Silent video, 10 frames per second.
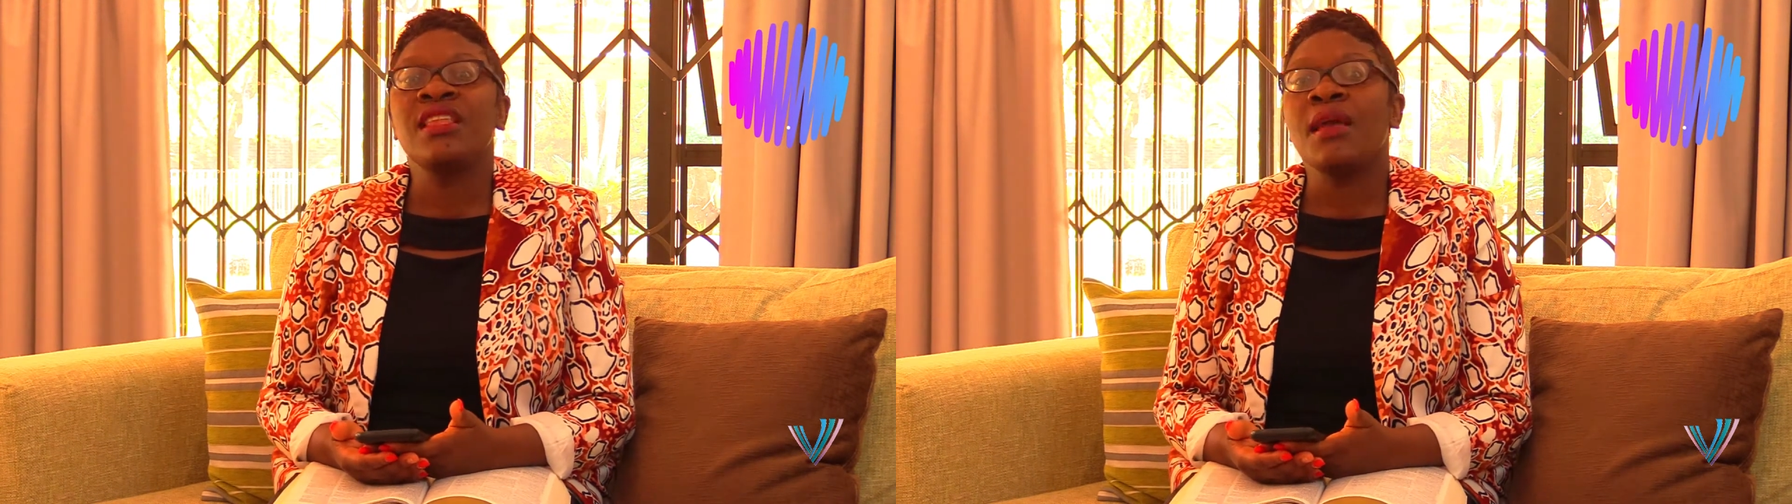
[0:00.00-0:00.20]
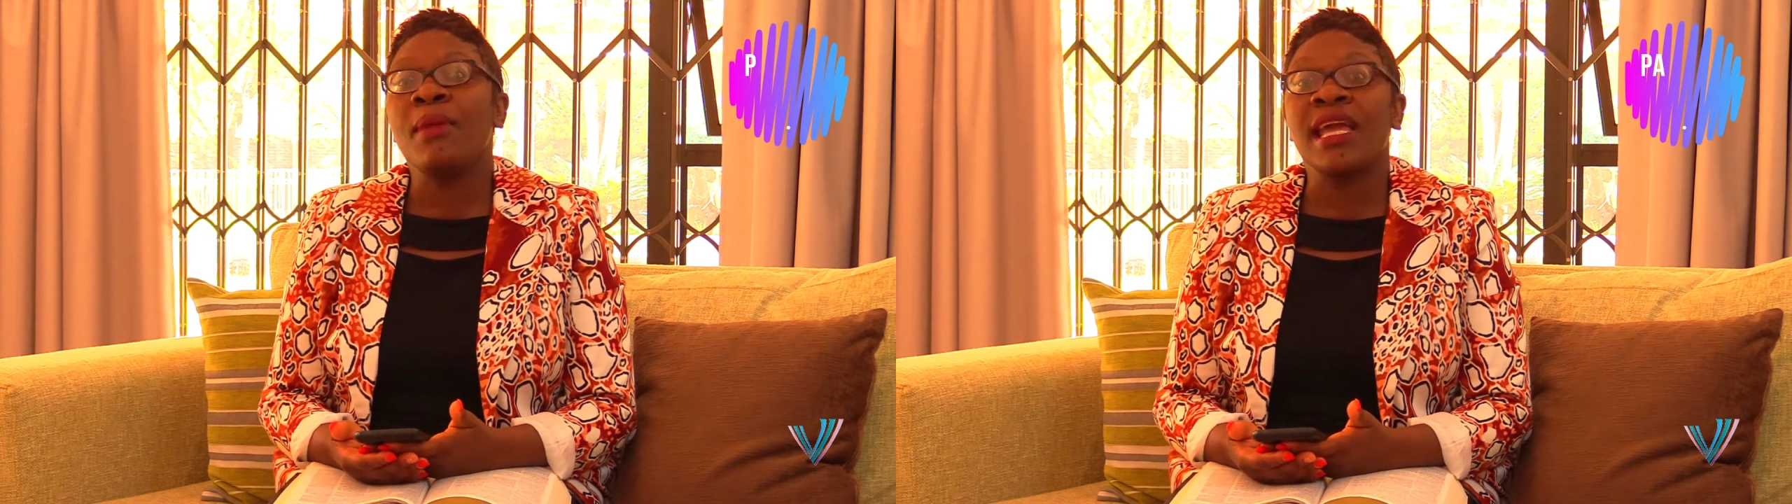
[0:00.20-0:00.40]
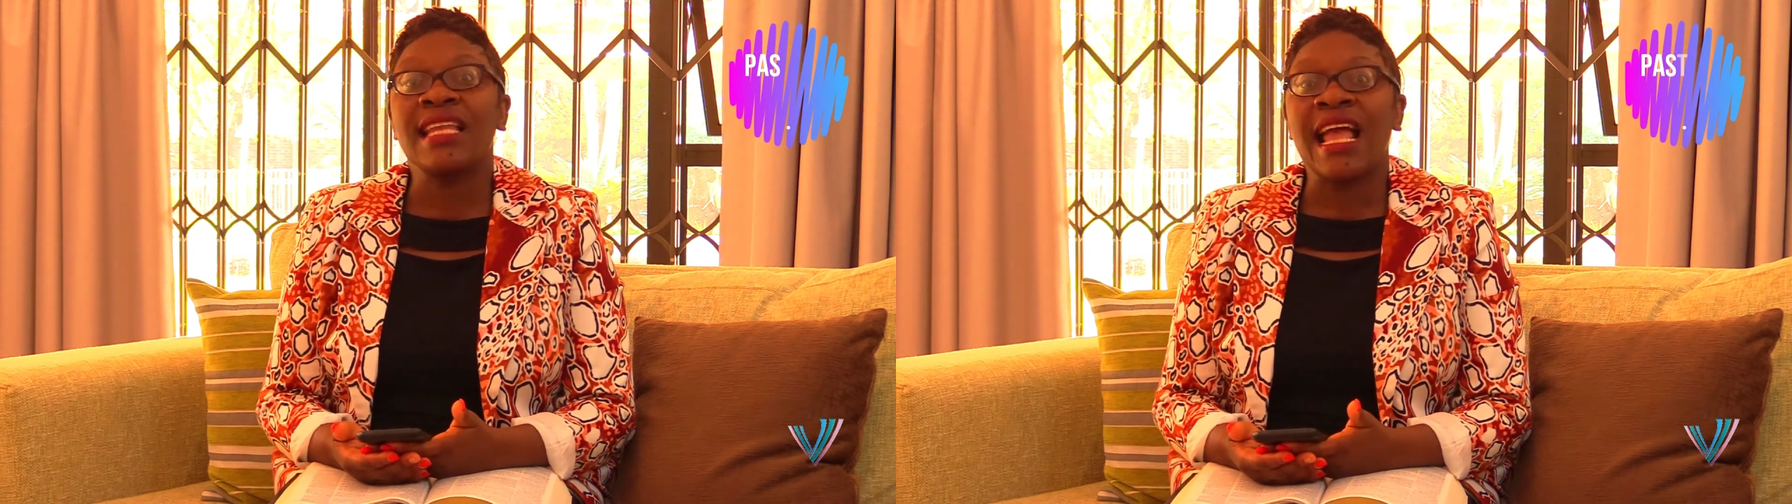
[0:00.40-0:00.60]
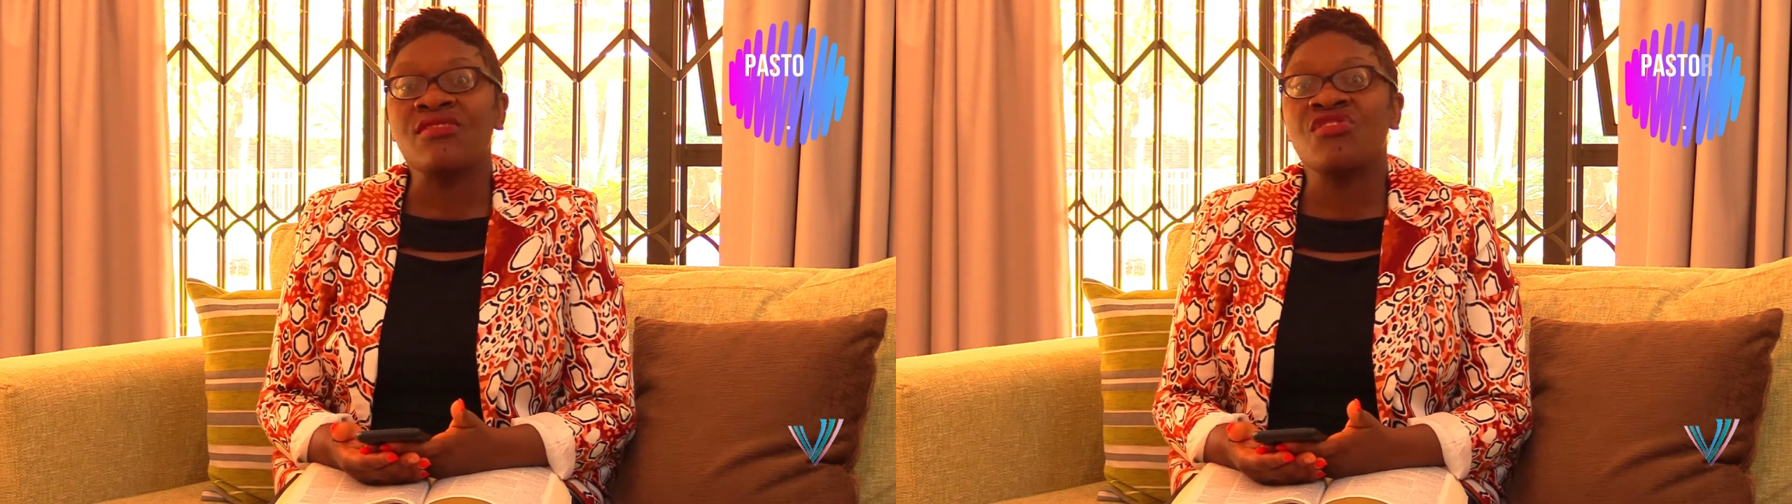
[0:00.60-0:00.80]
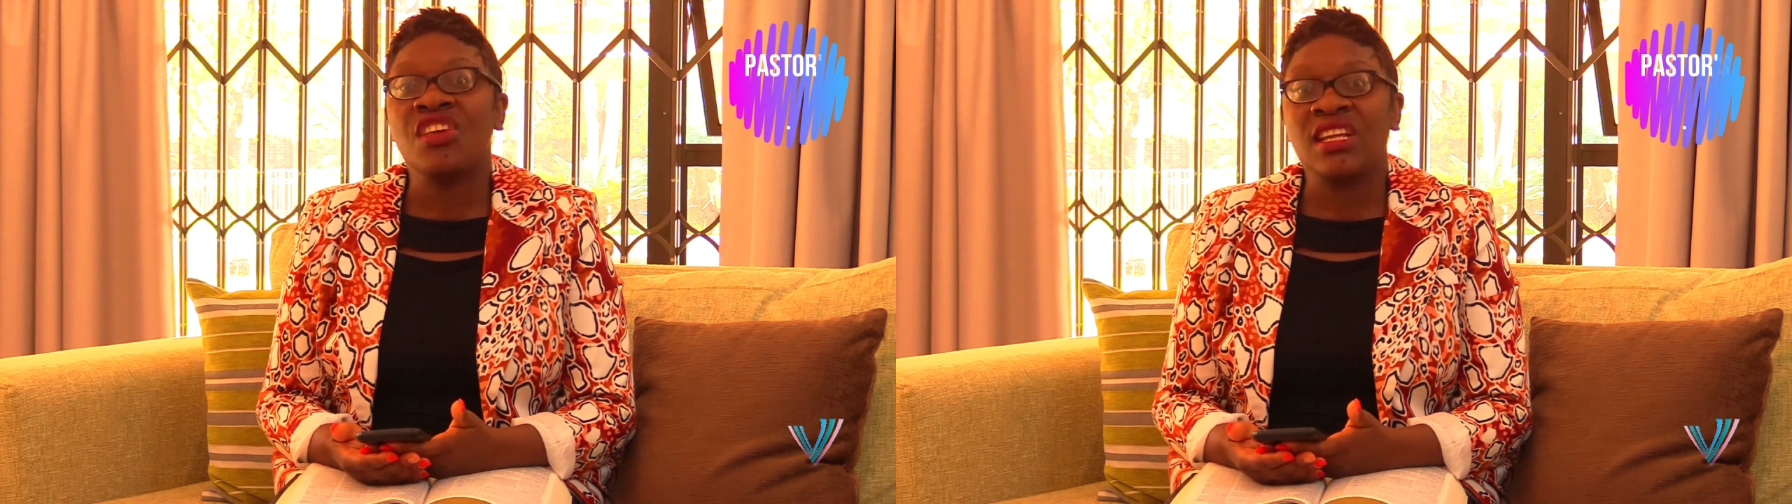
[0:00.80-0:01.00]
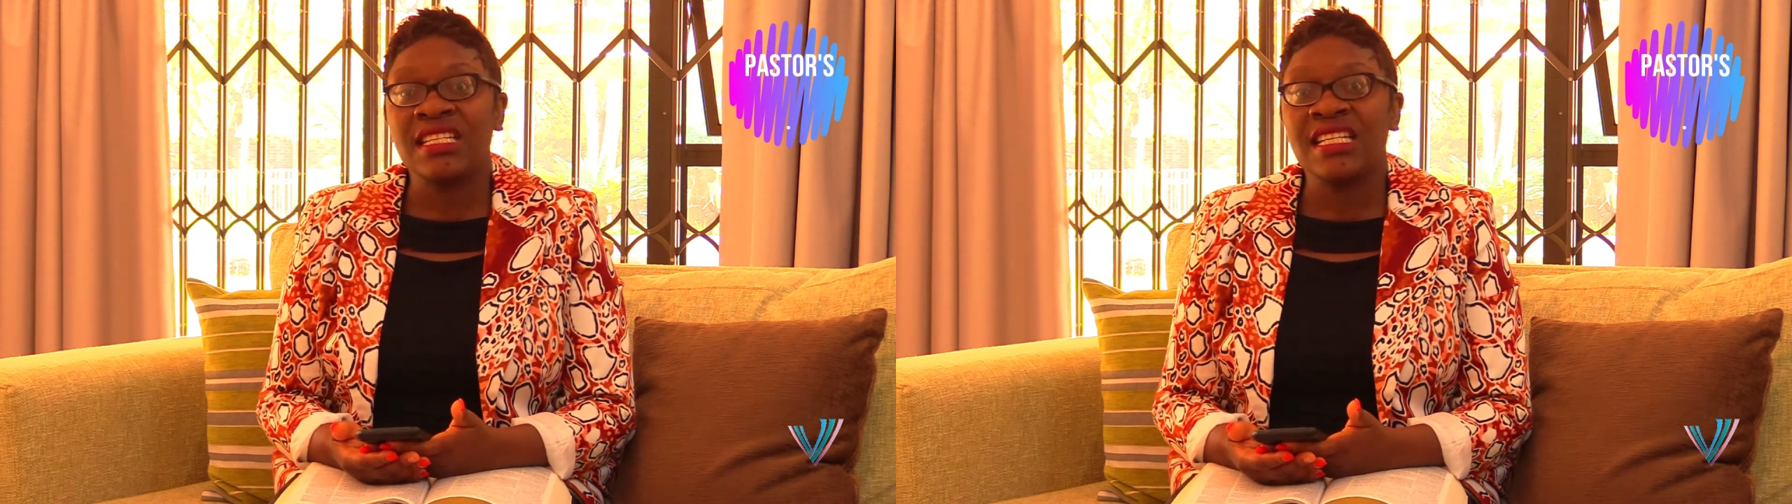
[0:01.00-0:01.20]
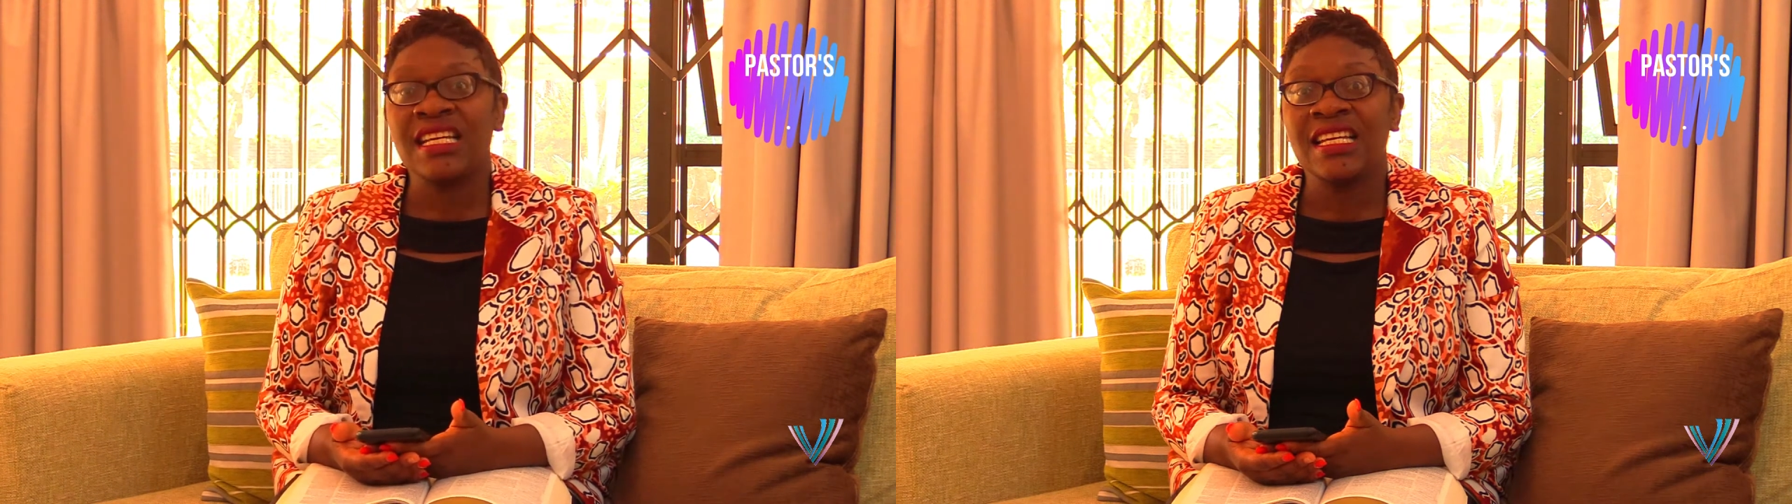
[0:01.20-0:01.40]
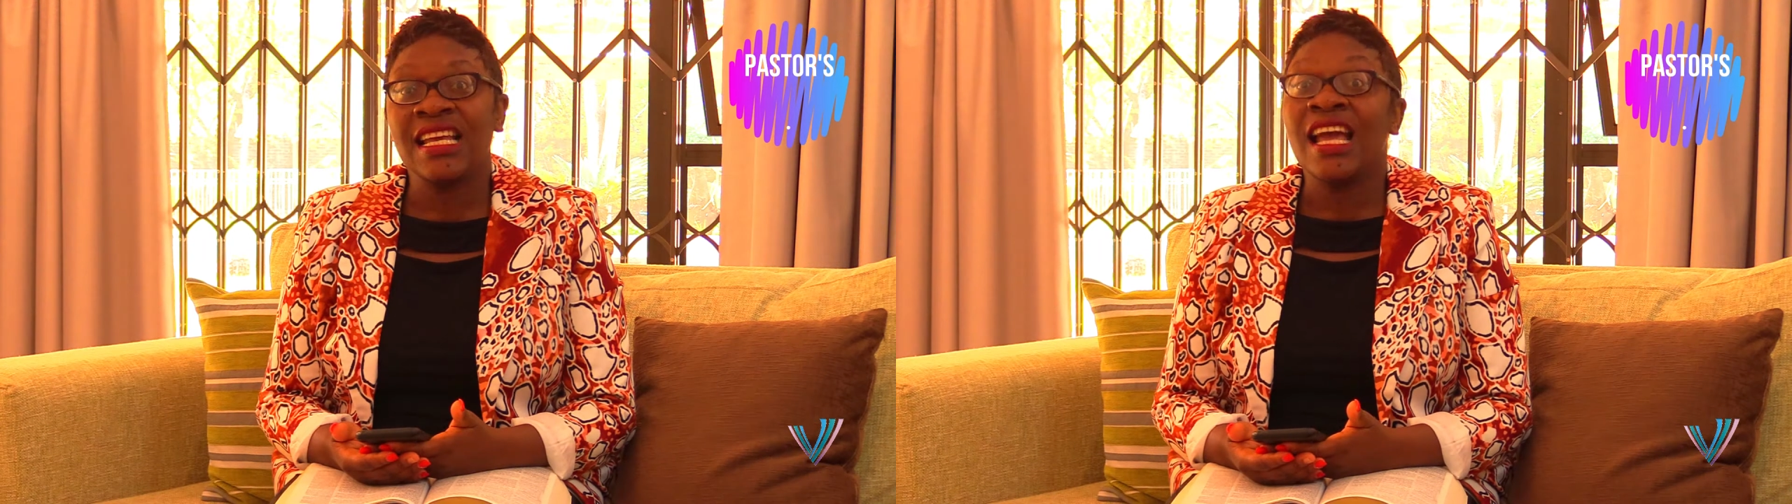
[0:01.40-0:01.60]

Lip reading: there by 9:30.